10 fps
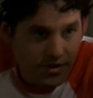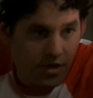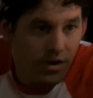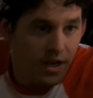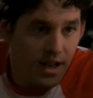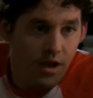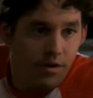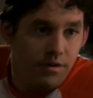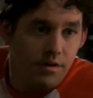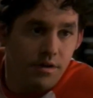but she insults
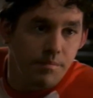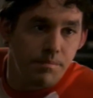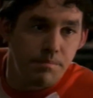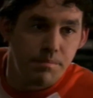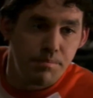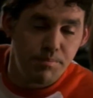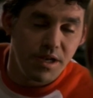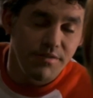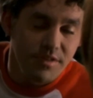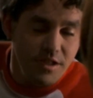him by listing off all
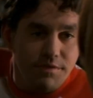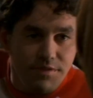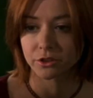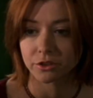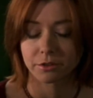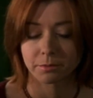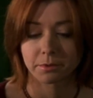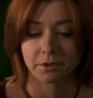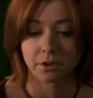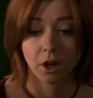the supernatural girls
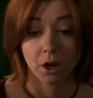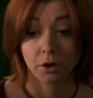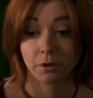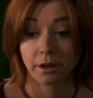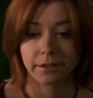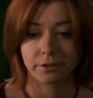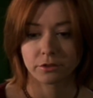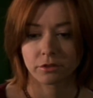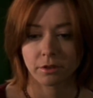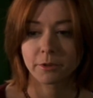he's been involved with
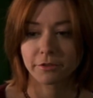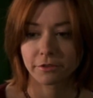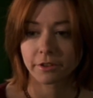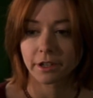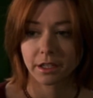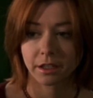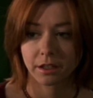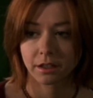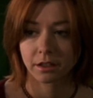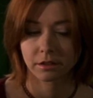and tells him,
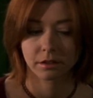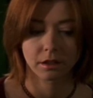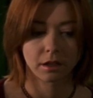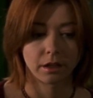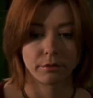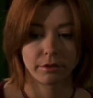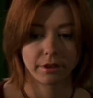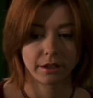You're a demon magnet.